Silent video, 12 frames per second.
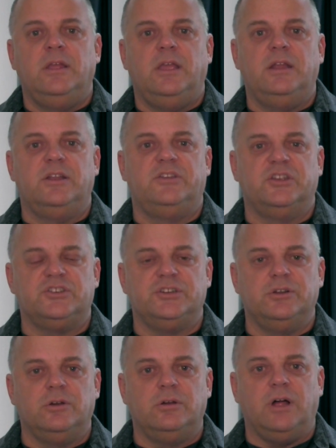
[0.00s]
In
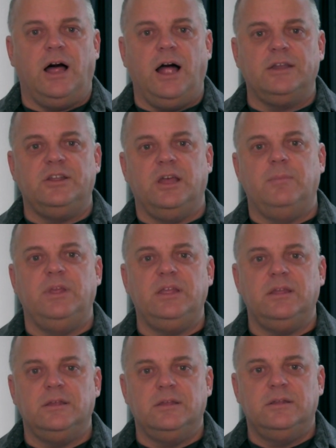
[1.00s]
additional
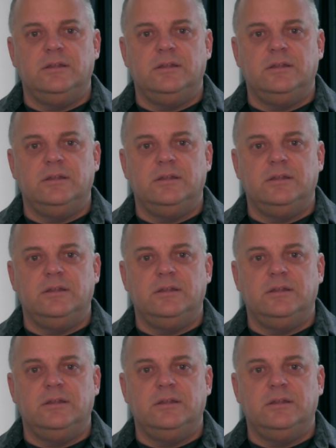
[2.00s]
oncoming